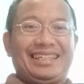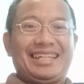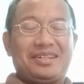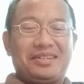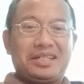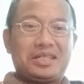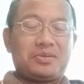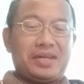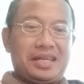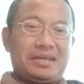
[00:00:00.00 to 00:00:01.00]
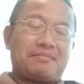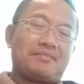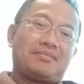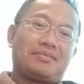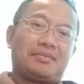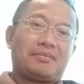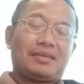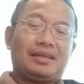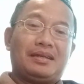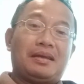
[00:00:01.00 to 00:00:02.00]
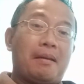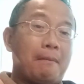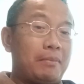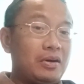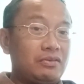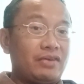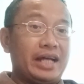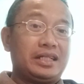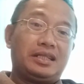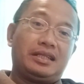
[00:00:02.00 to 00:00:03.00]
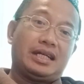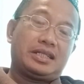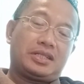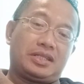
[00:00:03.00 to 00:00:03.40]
honest way, provided that